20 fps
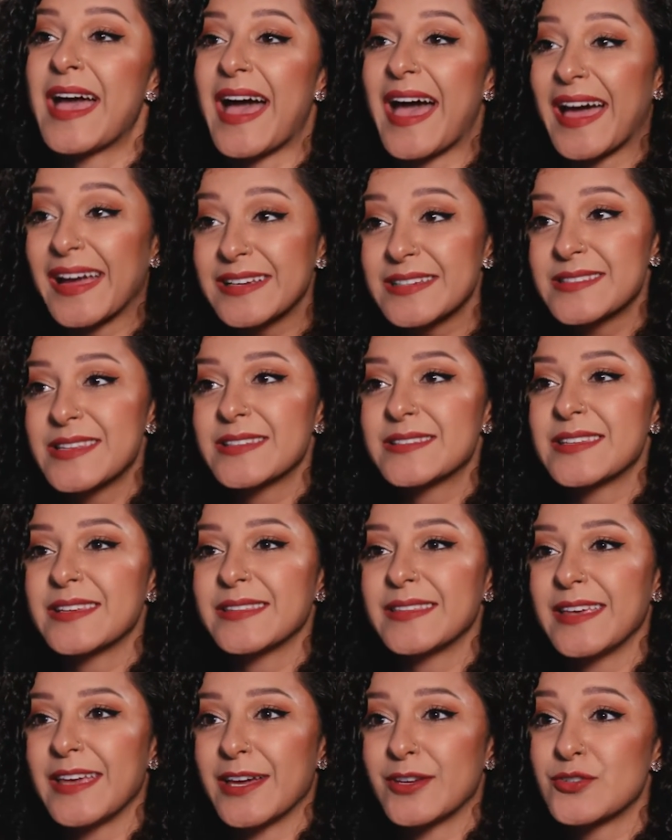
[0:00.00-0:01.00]

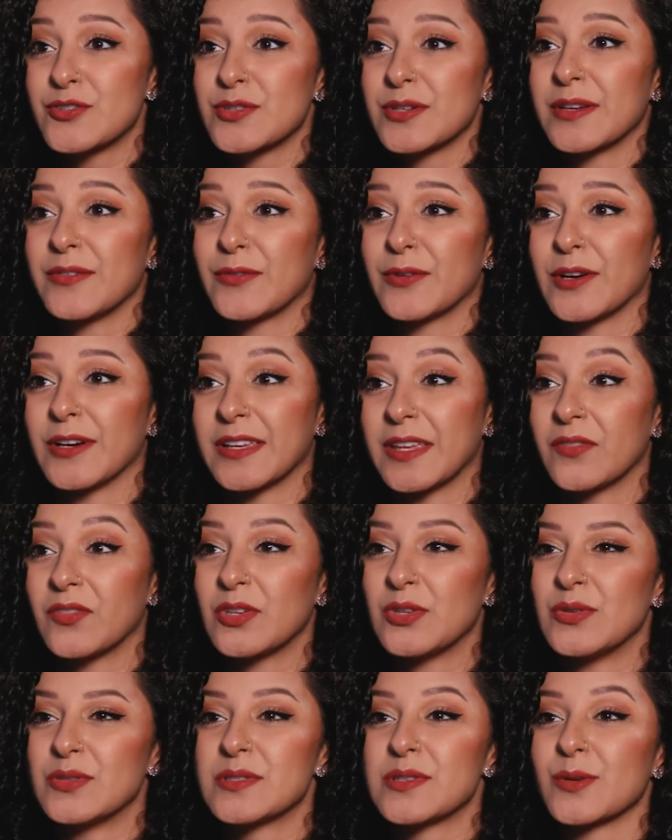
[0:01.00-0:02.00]
Accessing the entry for a
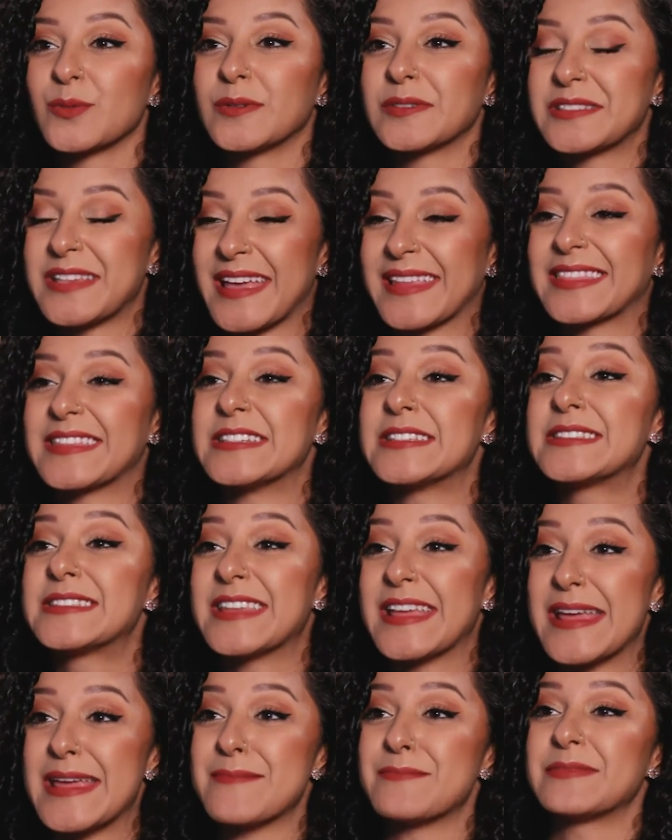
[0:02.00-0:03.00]
given user will take the
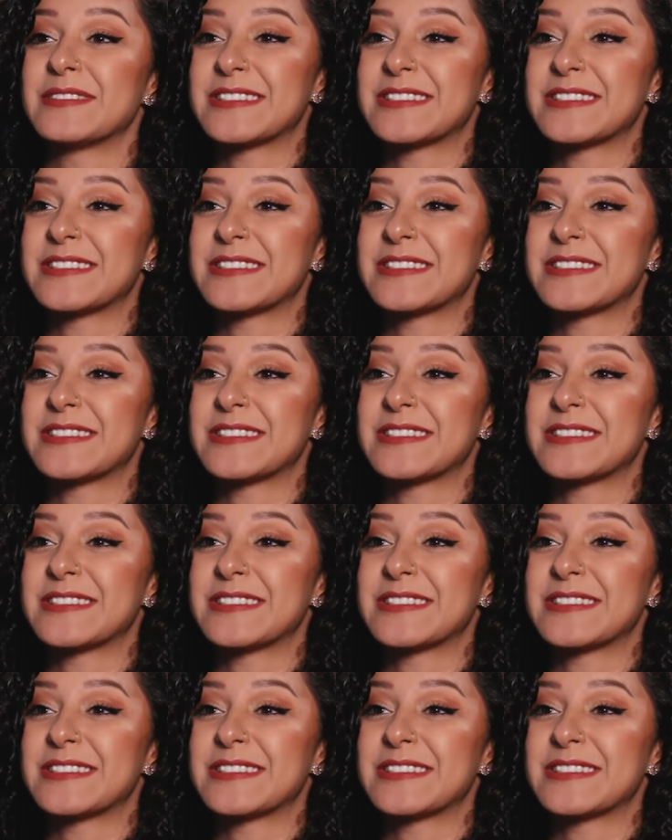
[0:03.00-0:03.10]
same